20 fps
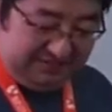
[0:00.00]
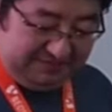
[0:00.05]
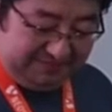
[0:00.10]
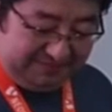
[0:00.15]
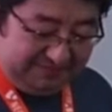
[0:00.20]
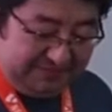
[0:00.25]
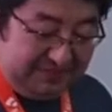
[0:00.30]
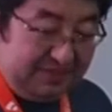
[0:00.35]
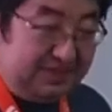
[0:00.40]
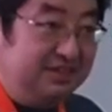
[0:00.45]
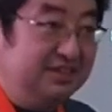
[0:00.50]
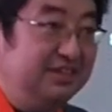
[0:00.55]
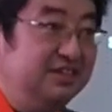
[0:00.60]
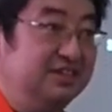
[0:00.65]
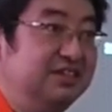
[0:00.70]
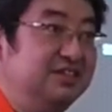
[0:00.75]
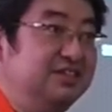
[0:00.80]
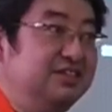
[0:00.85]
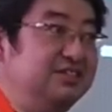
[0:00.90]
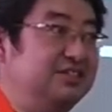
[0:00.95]

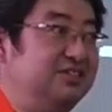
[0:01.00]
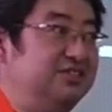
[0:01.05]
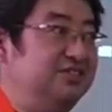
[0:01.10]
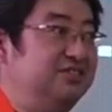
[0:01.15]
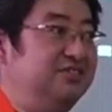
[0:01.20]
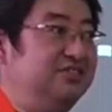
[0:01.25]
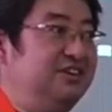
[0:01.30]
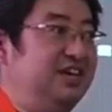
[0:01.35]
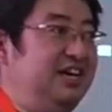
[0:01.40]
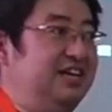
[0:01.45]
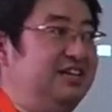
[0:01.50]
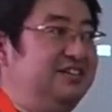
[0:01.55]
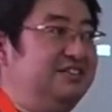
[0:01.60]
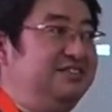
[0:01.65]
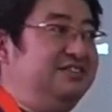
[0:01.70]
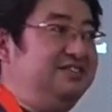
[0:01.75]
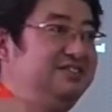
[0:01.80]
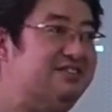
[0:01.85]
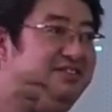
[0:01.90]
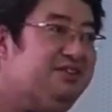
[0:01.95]
So I'll
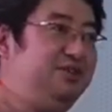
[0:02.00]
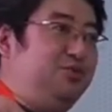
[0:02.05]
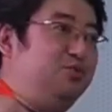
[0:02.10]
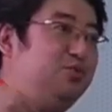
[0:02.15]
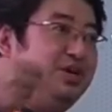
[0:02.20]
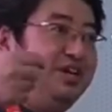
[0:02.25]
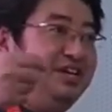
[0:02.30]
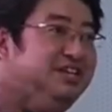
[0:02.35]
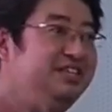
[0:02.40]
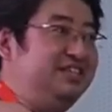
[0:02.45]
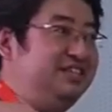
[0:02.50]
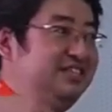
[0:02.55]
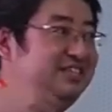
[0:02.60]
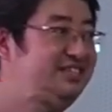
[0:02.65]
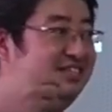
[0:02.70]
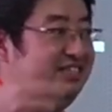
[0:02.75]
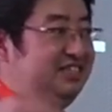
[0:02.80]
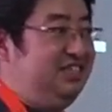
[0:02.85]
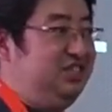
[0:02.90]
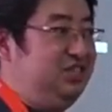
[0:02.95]
rewind the
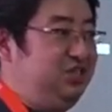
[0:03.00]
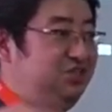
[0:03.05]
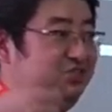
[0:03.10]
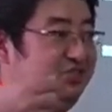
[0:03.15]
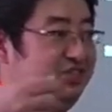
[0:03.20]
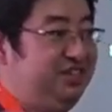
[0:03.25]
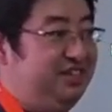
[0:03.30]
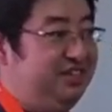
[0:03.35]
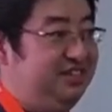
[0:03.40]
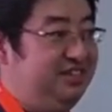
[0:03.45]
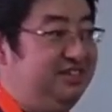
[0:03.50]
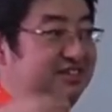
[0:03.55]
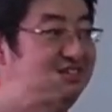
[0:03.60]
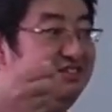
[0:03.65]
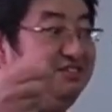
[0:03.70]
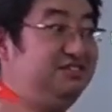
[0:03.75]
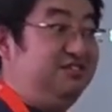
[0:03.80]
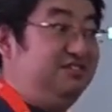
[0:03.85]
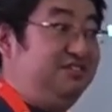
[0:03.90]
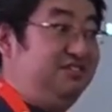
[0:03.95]
history a little,
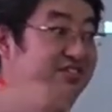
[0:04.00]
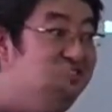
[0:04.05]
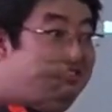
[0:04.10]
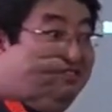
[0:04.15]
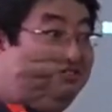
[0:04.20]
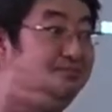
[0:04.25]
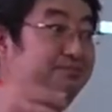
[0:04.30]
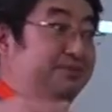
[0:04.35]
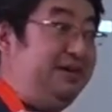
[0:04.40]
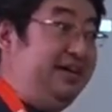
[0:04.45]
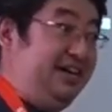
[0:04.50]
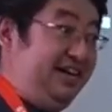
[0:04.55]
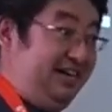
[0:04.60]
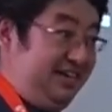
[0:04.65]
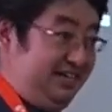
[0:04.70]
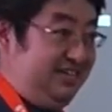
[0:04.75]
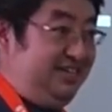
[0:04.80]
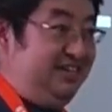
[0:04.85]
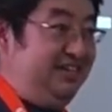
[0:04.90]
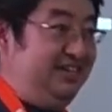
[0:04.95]
little back
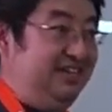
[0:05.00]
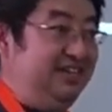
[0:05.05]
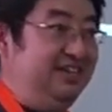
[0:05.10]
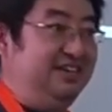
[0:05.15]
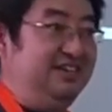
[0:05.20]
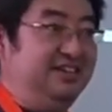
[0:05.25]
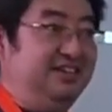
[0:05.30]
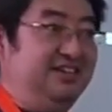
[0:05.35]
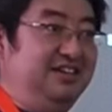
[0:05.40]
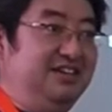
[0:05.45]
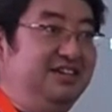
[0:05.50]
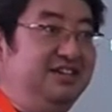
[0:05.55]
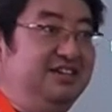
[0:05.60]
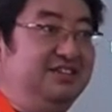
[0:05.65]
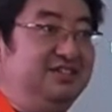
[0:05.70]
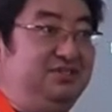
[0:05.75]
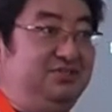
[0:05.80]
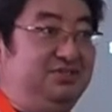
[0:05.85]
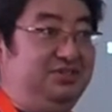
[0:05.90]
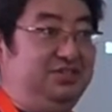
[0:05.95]
to see
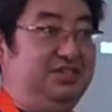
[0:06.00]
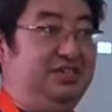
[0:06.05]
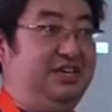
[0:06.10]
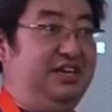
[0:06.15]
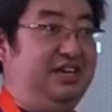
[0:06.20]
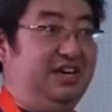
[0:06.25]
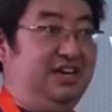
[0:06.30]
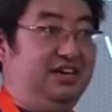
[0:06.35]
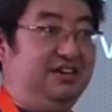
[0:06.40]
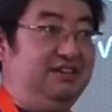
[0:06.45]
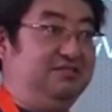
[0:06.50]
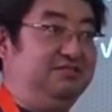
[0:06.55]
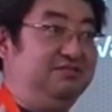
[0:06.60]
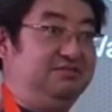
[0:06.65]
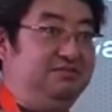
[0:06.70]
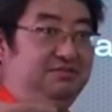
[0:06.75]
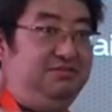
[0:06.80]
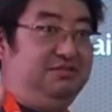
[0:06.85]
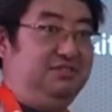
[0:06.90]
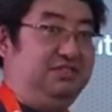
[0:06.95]
how
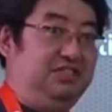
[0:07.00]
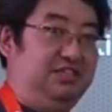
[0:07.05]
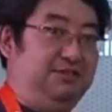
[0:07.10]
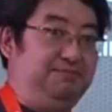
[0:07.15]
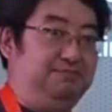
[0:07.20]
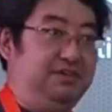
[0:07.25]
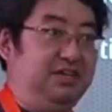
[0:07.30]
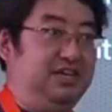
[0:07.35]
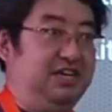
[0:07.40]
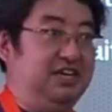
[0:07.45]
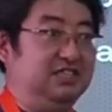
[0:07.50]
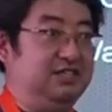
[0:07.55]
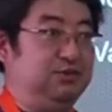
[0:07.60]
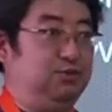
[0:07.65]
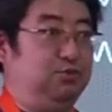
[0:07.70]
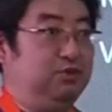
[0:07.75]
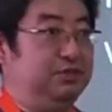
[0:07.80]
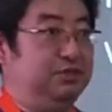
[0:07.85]
TPS was born.